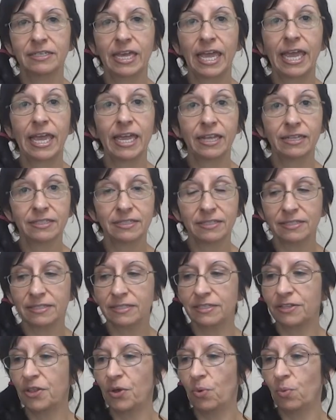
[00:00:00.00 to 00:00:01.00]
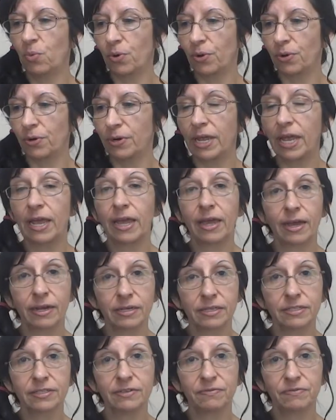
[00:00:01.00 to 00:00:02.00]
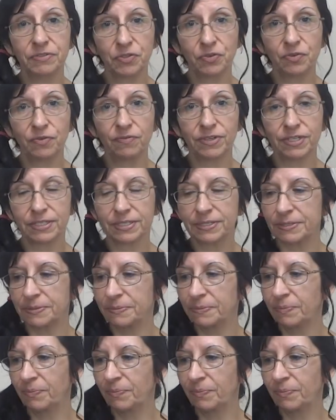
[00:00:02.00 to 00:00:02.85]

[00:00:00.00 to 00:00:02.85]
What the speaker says: hence the word acts of service.